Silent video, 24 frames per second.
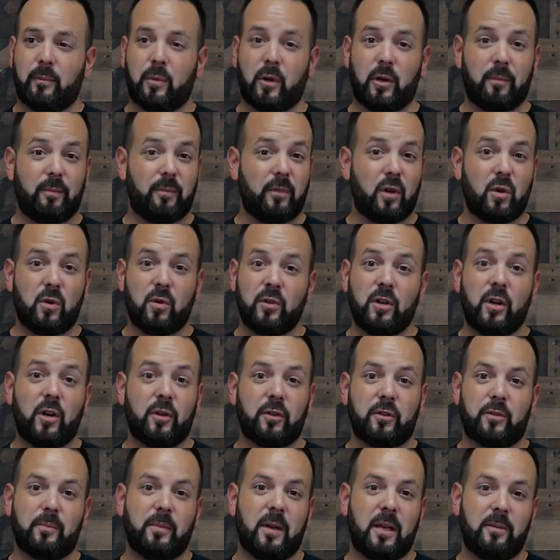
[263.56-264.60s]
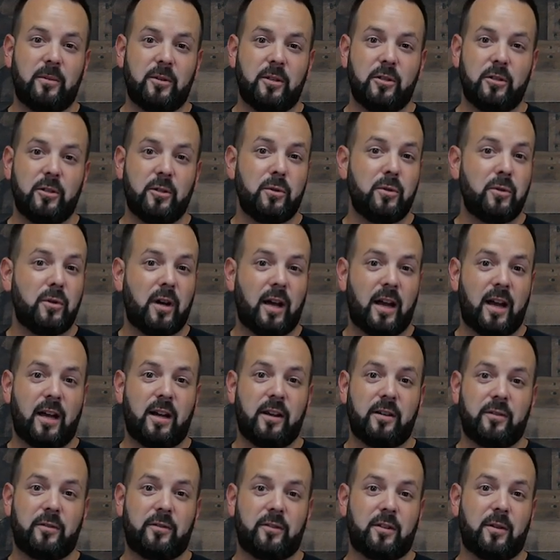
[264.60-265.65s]
But who knows, maybe you
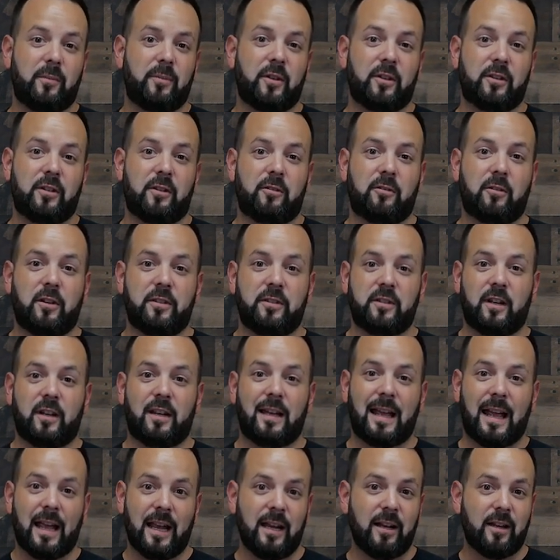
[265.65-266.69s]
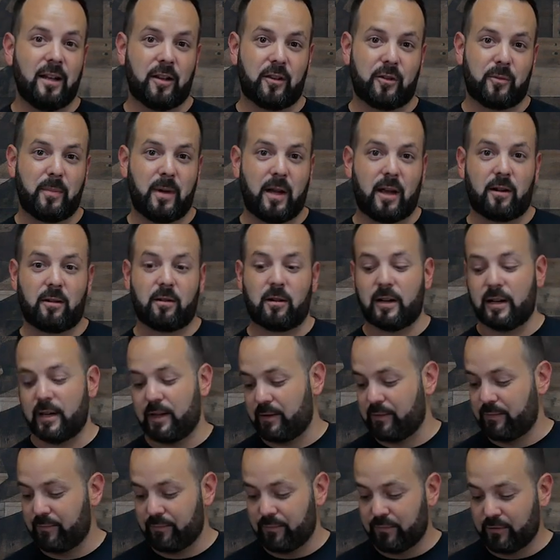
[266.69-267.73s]
have something that runs on an 8S battery
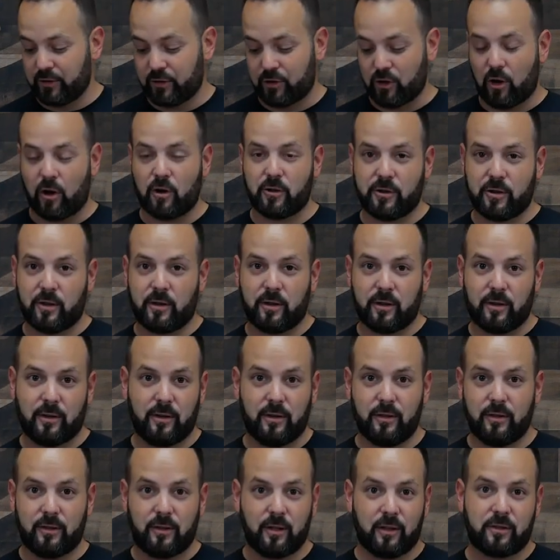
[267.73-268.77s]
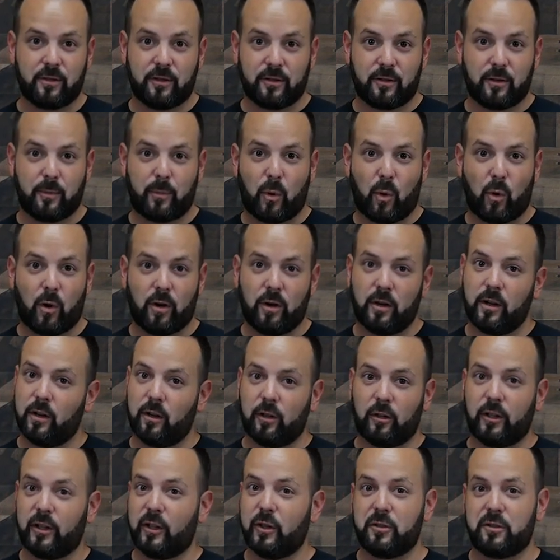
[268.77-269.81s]
and the charger doesn't support it, it
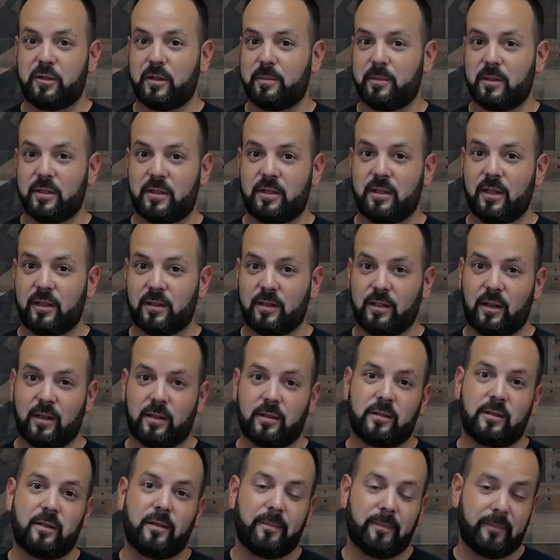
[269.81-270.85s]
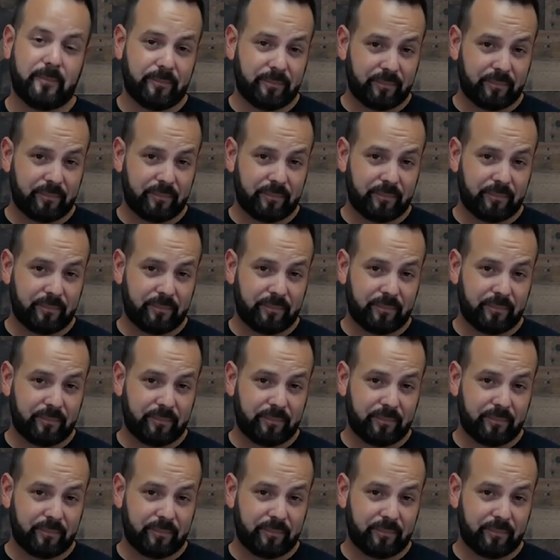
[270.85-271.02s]
only goes up to 6S.